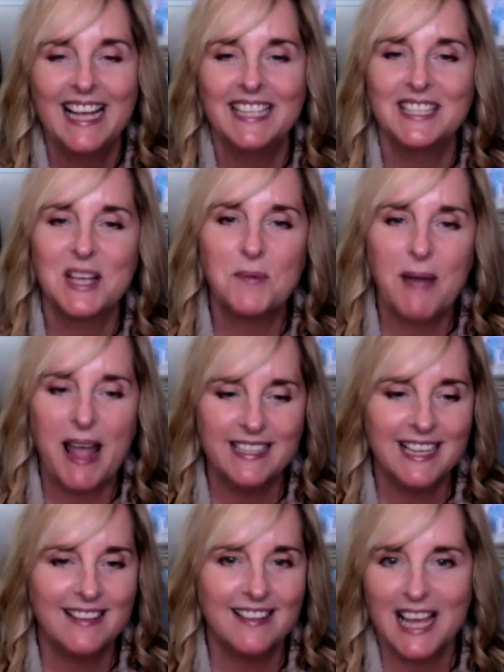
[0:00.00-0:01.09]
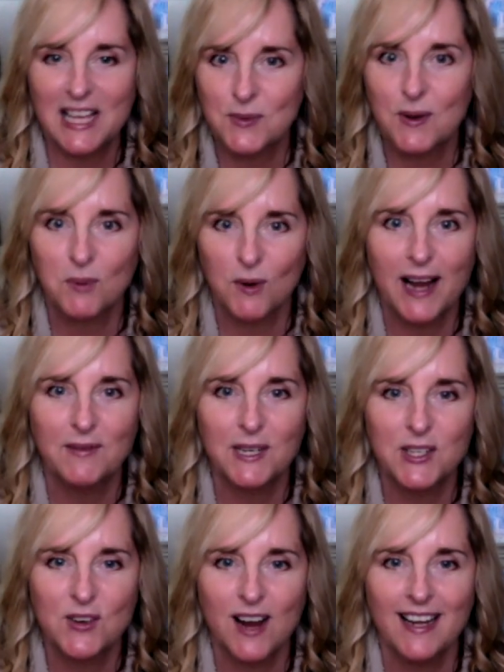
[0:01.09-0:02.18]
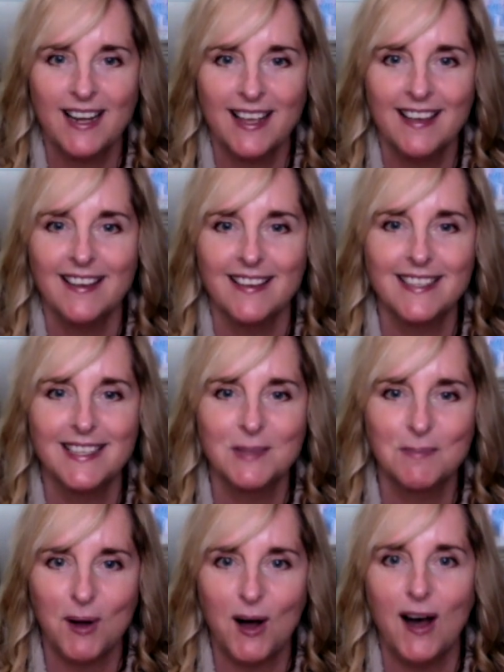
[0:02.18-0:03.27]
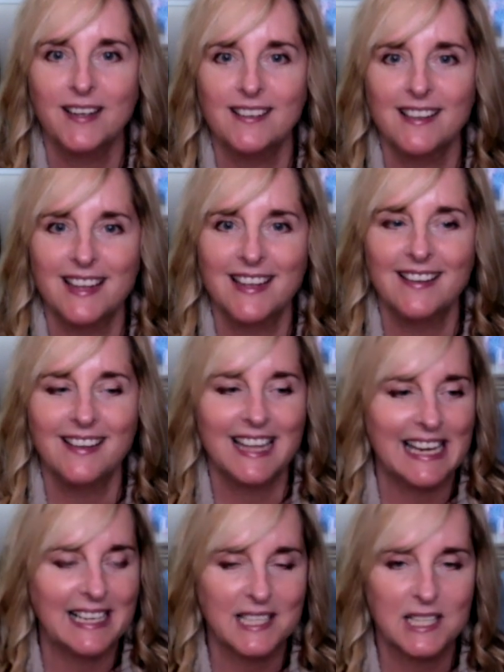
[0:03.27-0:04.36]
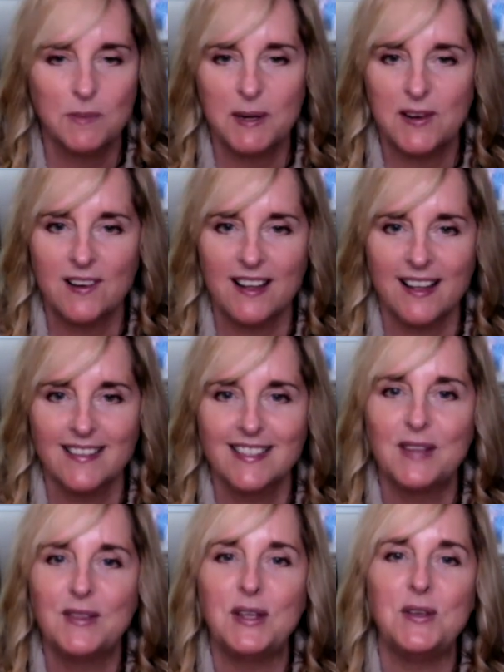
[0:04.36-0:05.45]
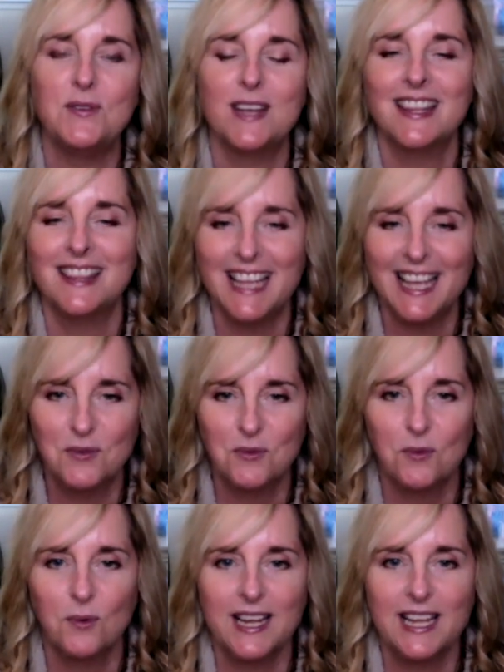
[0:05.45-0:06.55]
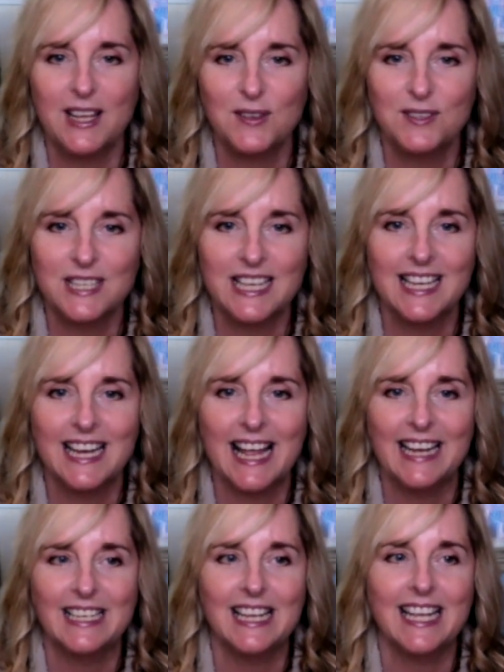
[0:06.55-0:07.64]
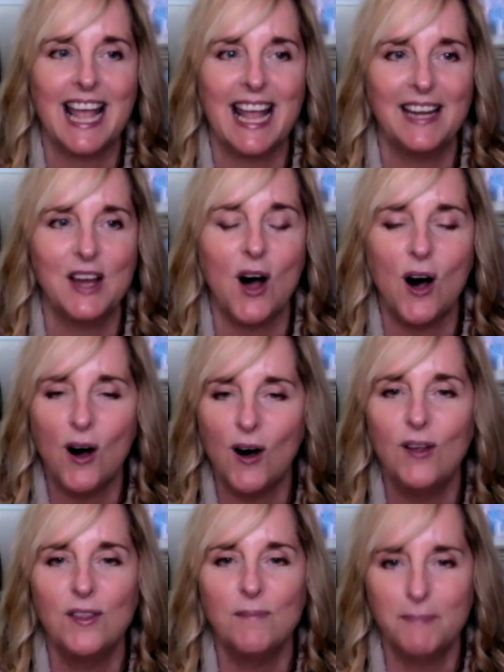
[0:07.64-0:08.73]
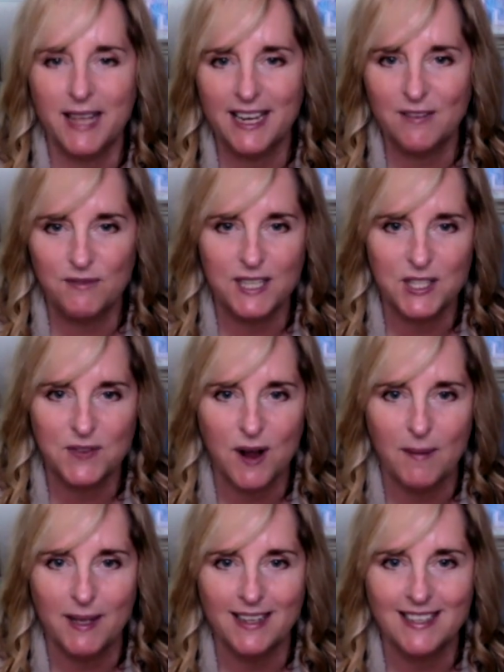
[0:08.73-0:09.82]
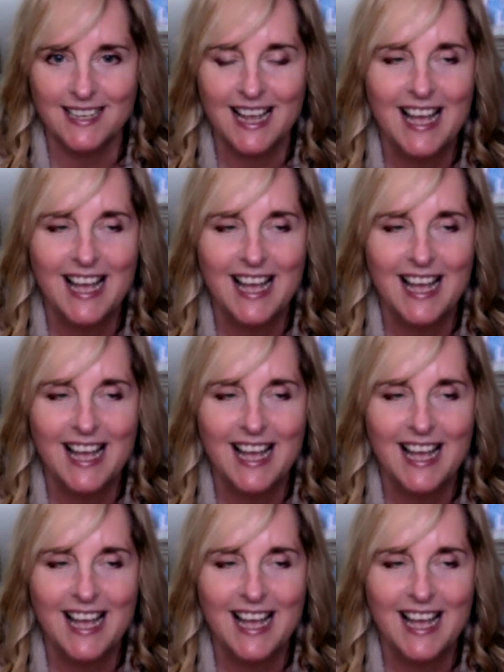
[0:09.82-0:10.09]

And so basically, that's what brain retraining is it's bottling an experience so that you can then reuse it and gain all the benefits from it.